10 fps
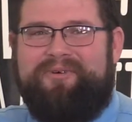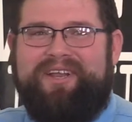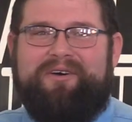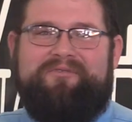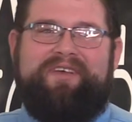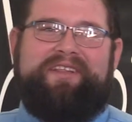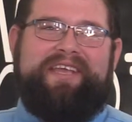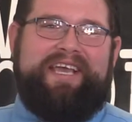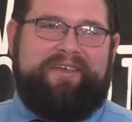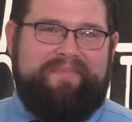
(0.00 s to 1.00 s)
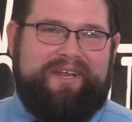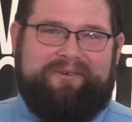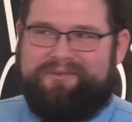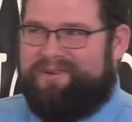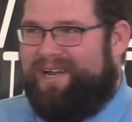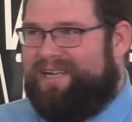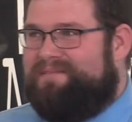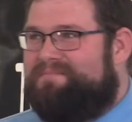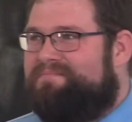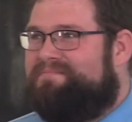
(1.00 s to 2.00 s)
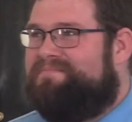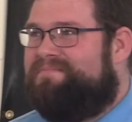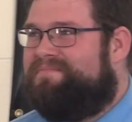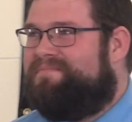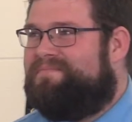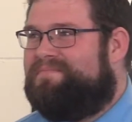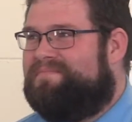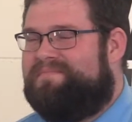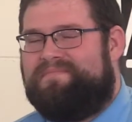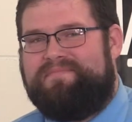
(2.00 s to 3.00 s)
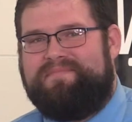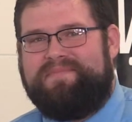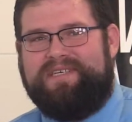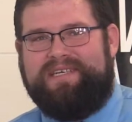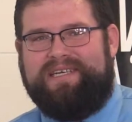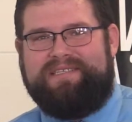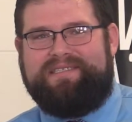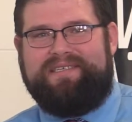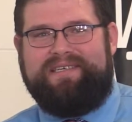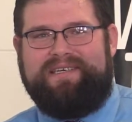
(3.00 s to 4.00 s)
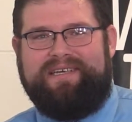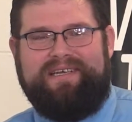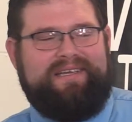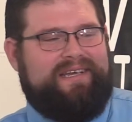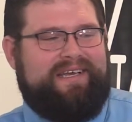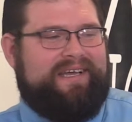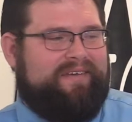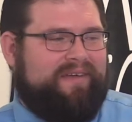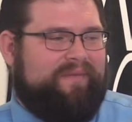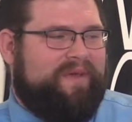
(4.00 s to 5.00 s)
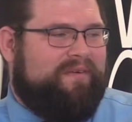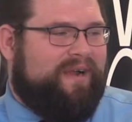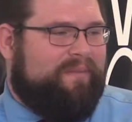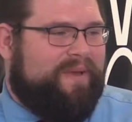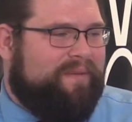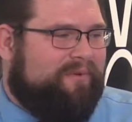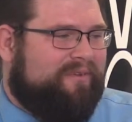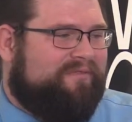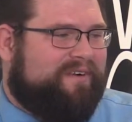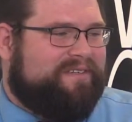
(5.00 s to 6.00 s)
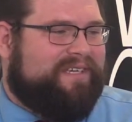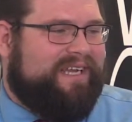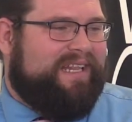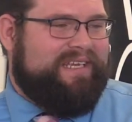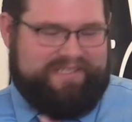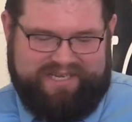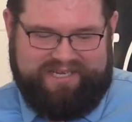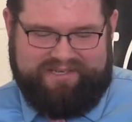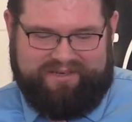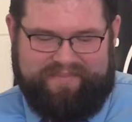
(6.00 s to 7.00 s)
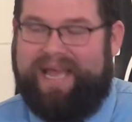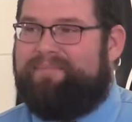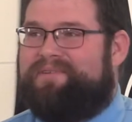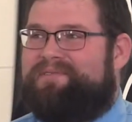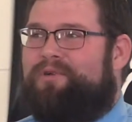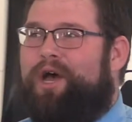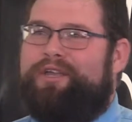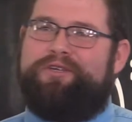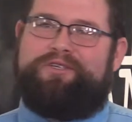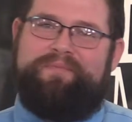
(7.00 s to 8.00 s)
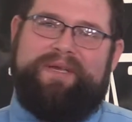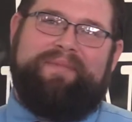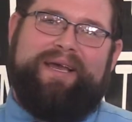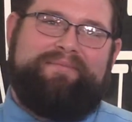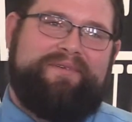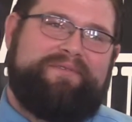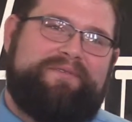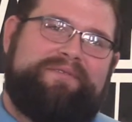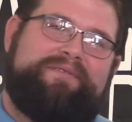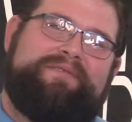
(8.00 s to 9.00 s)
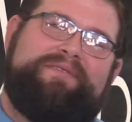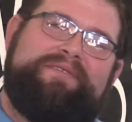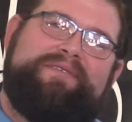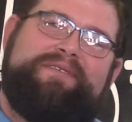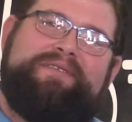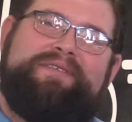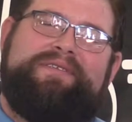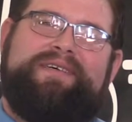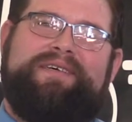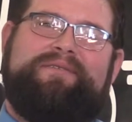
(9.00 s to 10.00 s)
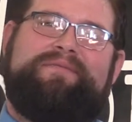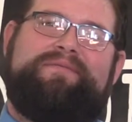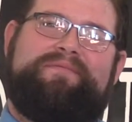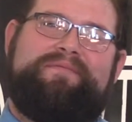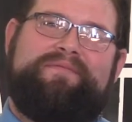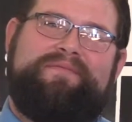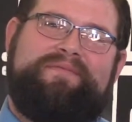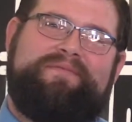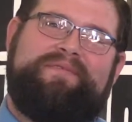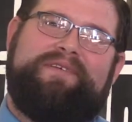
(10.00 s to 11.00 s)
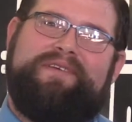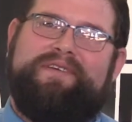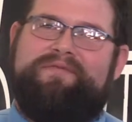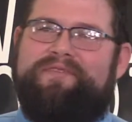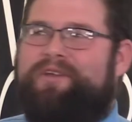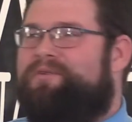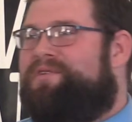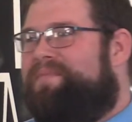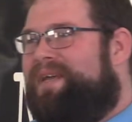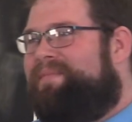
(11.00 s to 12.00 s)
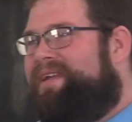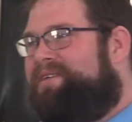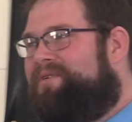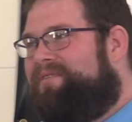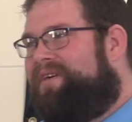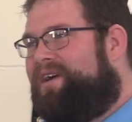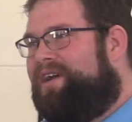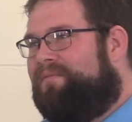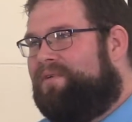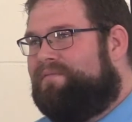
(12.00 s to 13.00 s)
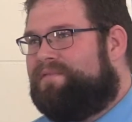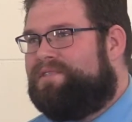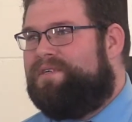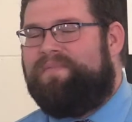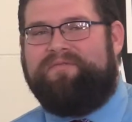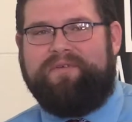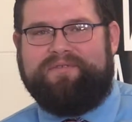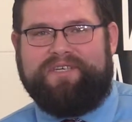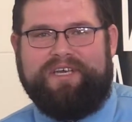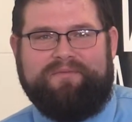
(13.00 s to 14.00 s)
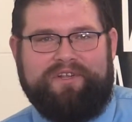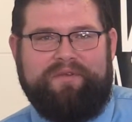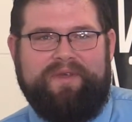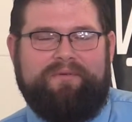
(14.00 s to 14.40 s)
we don't fit the ecumenical train. Right. It's, I, have been around people, and the first thing they say is, "Oh, Baptist." Well, I used to be a Baptist. Well, you used to be meaning you wasn't a very good one. If you was a good one, you'd be